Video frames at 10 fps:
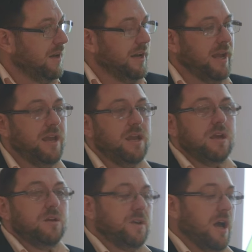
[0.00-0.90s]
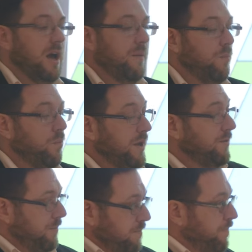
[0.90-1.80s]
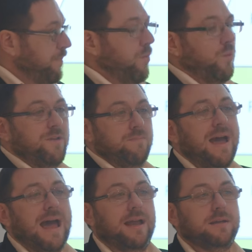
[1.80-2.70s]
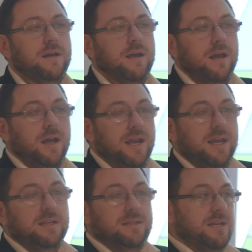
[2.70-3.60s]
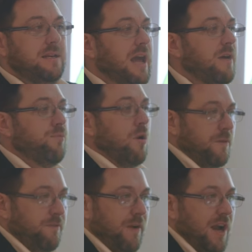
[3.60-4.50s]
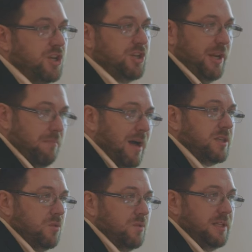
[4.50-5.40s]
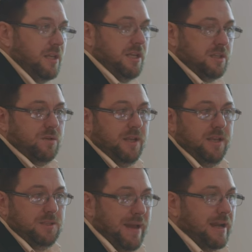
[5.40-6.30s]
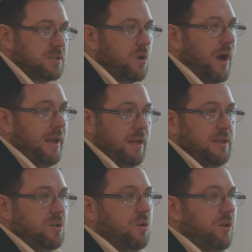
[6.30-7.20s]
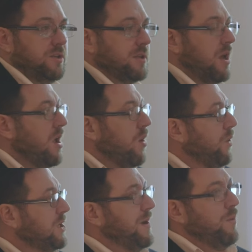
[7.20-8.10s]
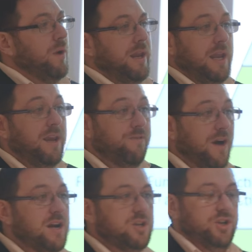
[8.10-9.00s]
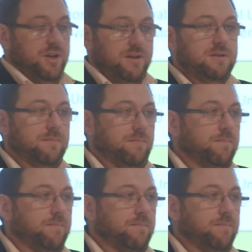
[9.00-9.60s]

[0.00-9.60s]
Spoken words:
Okay, with Matt, he didn't have proper functioning muscles in his backside, in his glutes, which meant when he functioned,